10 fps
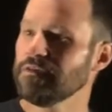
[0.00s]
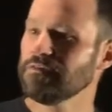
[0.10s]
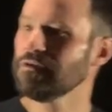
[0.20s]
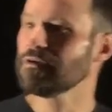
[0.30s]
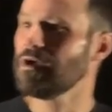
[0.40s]

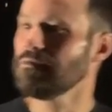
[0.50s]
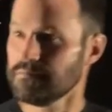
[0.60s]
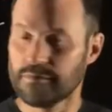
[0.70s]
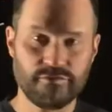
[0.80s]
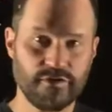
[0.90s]
lookup
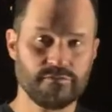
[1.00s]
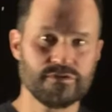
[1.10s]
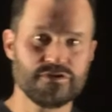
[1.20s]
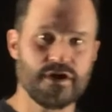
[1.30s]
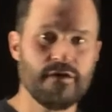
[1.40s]
is going to
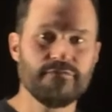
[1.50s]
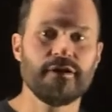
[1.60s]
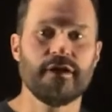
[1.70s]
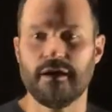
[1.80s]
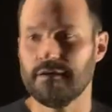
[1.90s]
resolve the
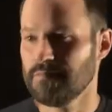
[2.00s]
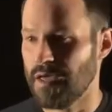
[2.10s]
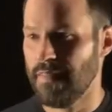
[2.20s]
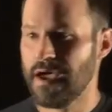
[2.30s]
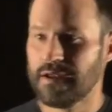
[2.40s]
name,
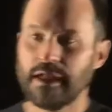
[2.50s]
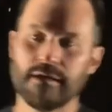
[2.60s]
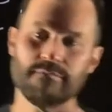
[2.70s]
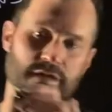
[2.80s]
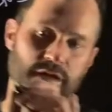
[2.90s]
and that
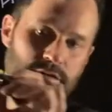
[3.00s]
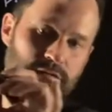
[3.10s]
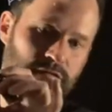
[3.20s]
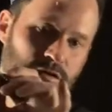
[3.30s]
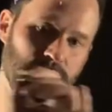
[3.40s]
name then
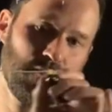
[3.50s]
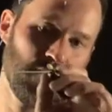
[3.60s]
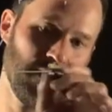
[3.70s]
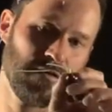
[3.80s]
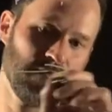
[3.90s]
is going to
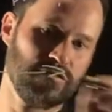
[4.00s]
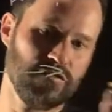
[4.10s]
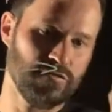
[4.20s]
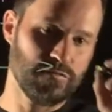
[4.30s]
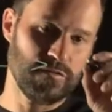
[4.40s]
point
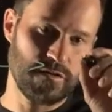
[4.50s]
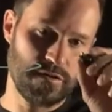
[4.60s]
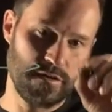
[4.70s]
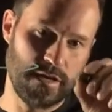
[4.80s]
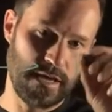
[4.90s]
to
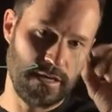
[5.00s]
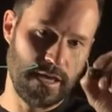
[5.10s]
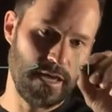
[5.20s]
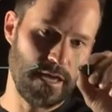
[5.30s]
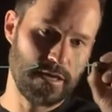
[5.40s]
an
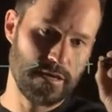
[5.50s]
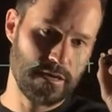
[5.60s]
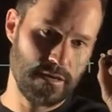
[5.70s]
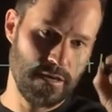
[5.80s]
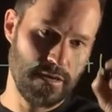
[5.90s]

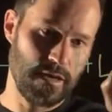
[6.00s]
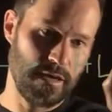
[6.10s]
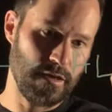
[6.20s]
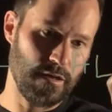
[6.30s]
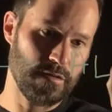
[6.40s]

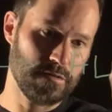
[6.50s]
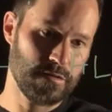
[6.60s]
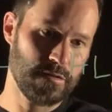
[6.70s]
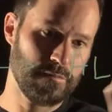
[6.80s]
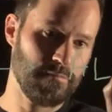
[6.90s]
ALB,
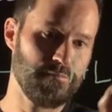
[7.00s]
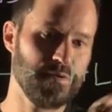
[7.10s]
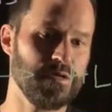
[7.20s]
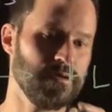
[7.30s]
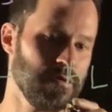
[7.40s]

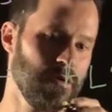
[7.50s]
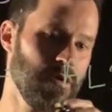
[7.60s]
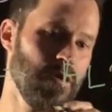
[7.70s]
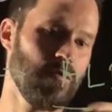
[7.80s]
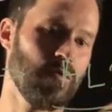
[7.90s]

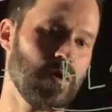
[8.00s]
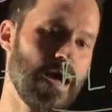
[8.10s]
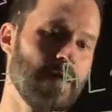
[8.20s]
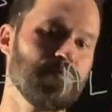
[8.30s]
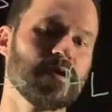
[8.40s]
or
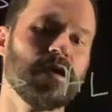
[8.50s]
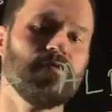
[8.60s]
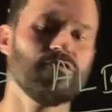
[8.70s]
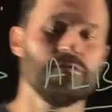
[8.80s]
Application